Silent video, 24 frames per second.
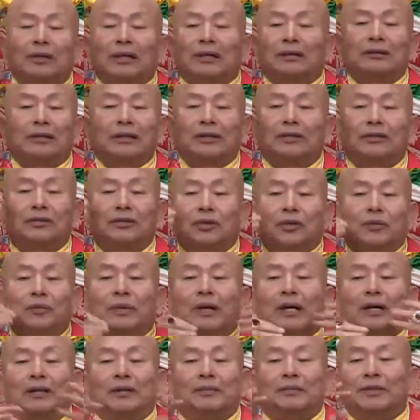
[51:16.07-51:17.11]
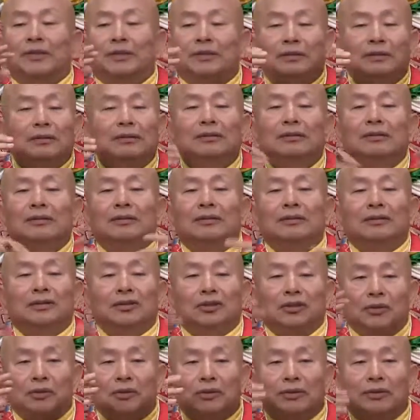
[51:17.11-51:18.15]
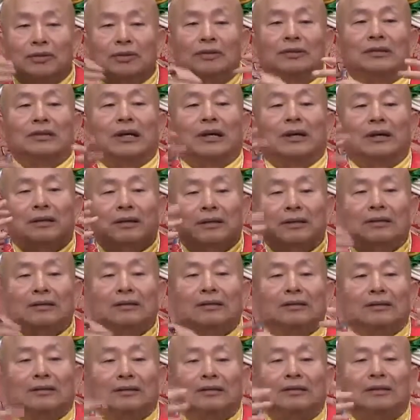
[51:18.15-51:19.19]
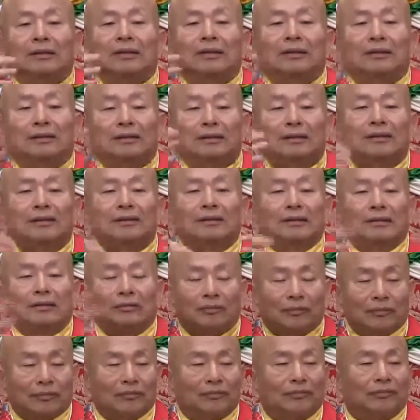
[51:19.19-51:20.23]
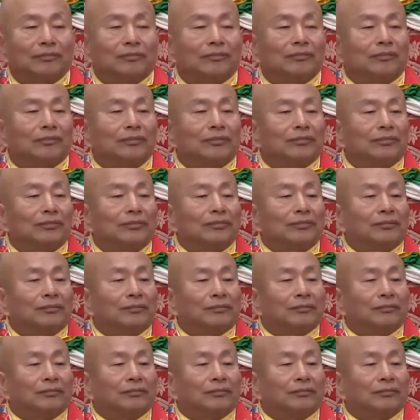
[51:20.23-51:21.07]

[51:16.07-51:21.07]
So Xiaoming couldn't control his dream because he still have thoughts.